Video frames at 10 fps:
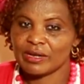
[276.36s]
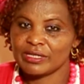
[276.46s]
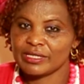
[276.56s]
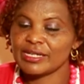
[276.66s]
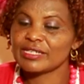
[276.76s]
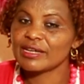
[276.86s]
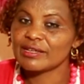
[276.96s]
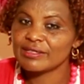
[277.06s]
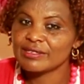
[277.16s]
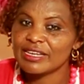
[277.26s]
such
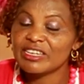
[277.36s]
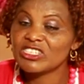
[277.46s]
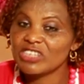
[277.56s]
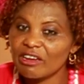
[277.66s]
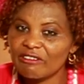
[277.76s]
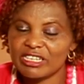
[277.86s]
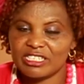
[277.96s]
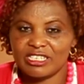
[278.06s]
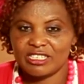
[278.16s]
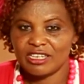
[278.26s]
as
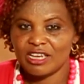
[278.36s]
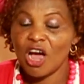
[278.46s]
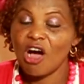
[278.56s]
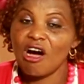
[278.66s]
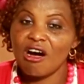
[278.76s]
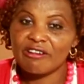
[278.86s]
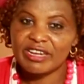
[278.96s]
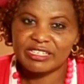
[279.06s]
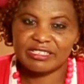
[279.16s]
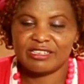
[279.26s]
integrity,
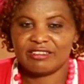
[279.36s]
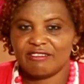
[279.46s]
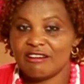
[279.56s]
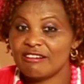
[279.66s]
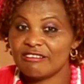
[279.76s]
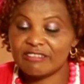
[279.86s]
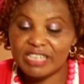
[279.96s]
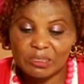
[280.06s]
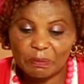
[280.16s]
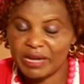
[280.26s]
honesty,
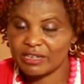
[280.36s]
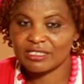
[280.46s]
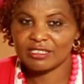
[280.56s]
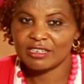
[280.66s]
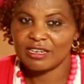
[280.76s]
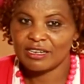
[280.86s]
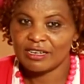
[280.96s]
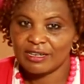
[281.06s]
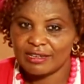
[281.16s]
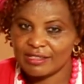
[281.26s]
respect.
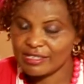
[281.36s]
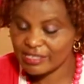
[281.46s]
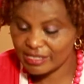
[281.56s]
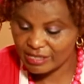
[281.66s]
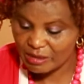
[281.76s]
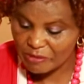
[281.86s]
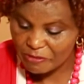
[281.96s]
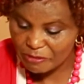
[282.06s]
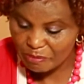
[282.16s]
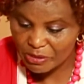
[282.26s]
These are some of
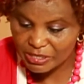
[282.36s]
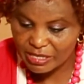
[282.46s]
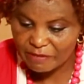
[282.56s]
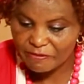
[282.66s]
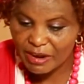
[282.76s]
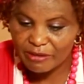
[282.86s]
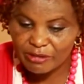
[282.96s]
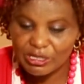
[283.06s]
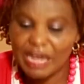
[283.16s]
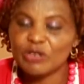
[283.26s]
the important
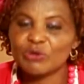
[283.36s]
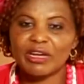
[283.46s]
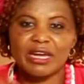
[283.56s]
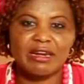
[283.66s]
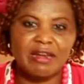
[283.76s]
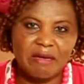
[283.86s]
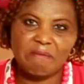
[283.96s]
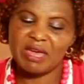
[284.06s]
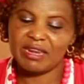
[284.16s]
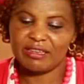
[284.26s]
values, and you can name
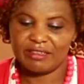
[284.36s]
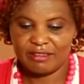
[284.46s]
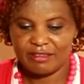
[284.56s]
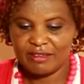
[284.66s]
many.